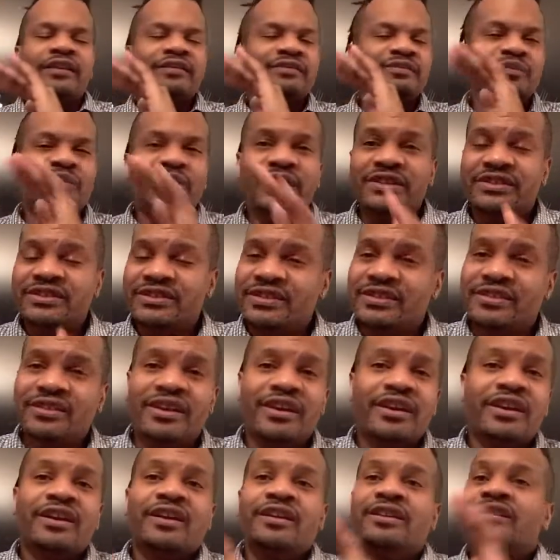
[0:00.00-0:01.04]
Listen,
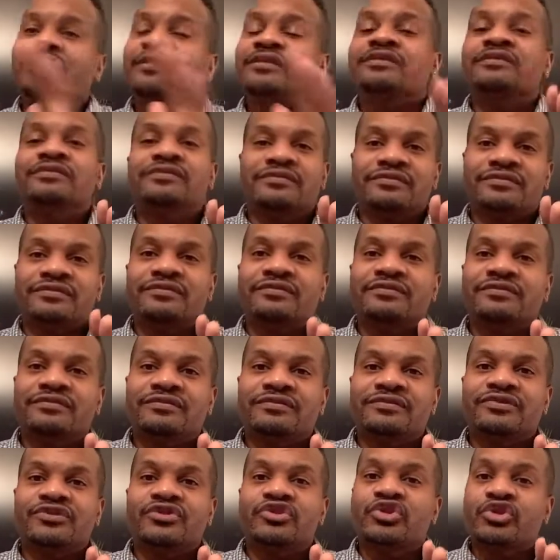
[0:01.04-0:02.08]

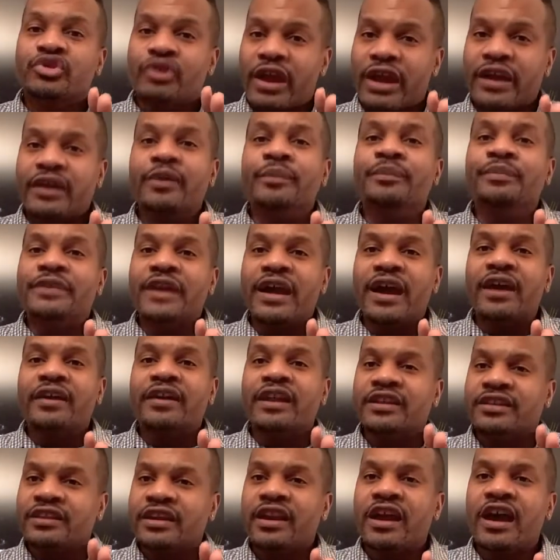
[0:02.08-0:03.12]
track him down at
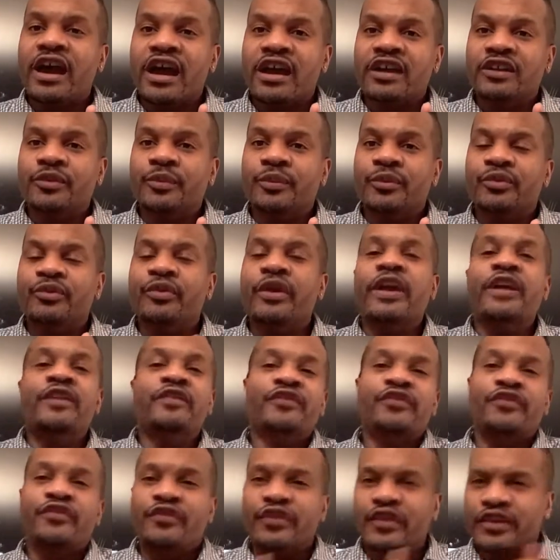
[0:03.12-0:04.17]
that hospital and
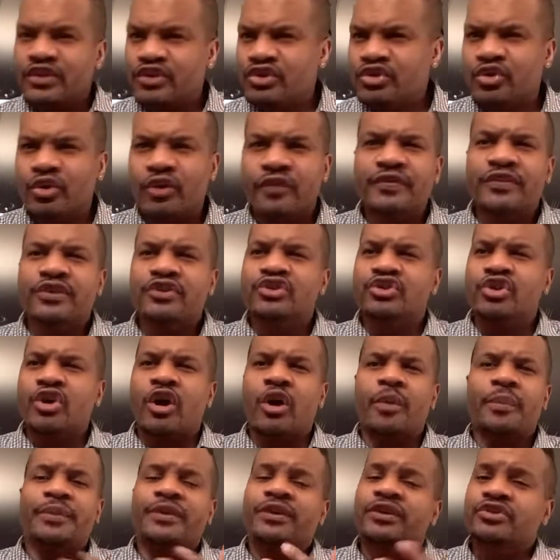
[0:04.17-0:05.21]
finish off the job
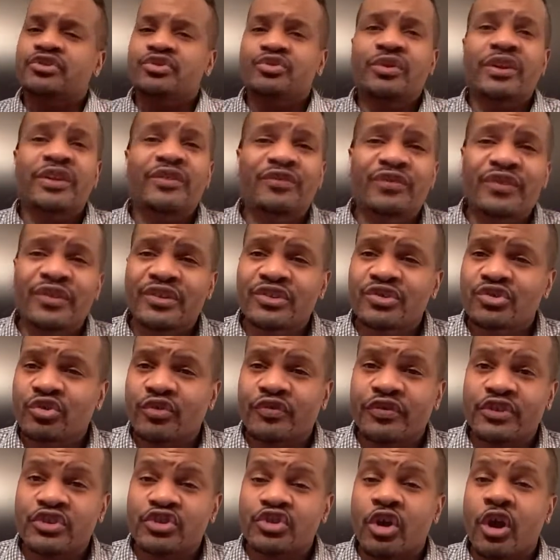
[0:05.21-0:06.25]
because you ain't finished off the
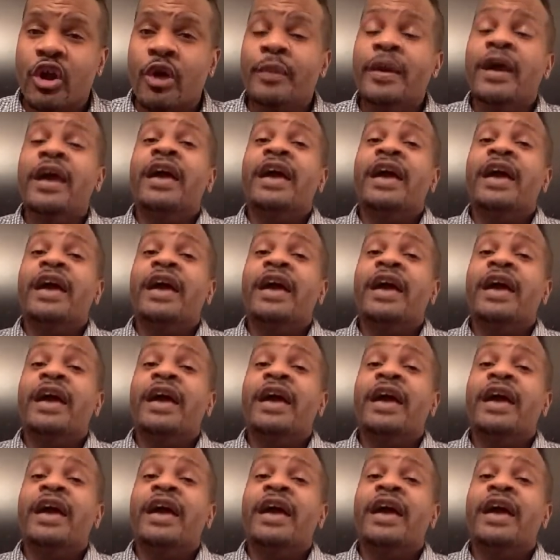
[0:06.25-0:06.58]
job.